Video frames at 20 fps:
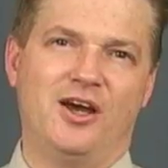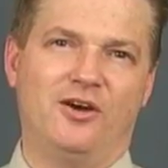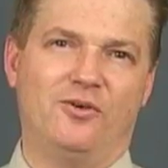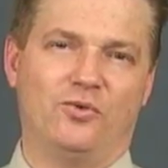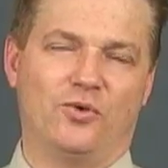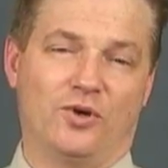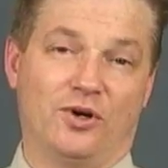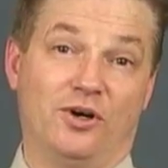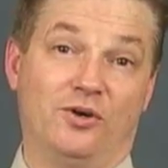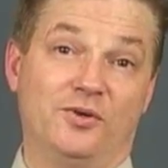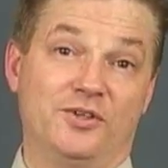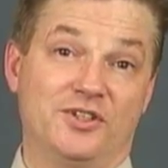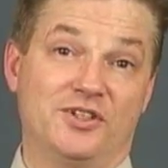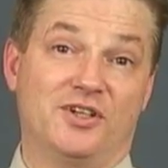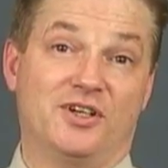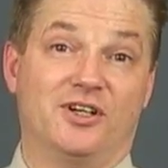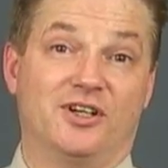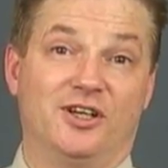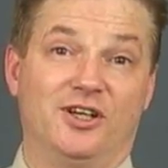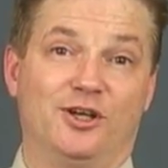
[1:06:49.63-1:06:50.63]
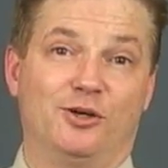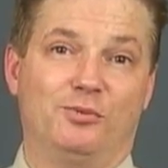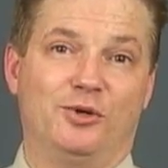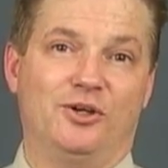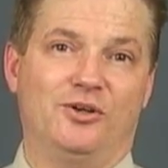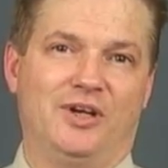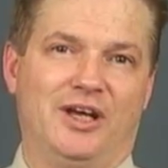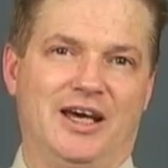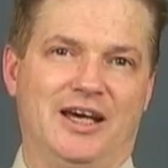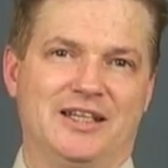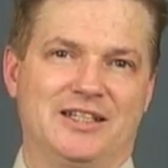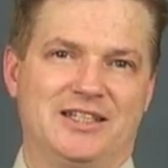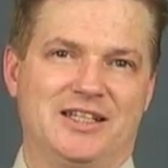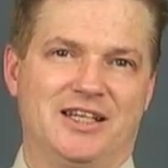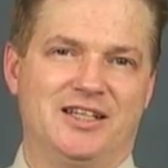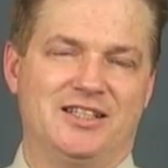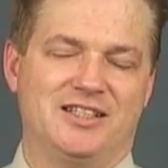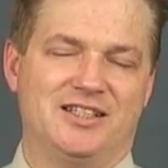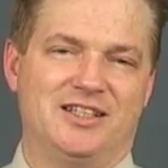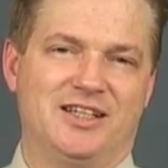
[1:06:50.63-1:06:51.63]
we're always talking about
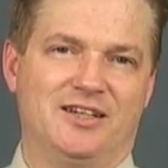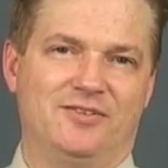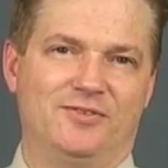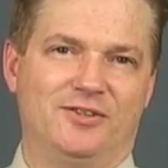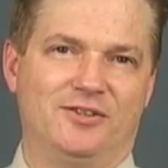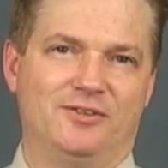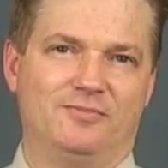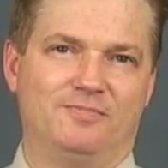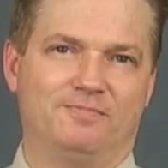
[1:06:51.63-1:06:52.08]
SS7.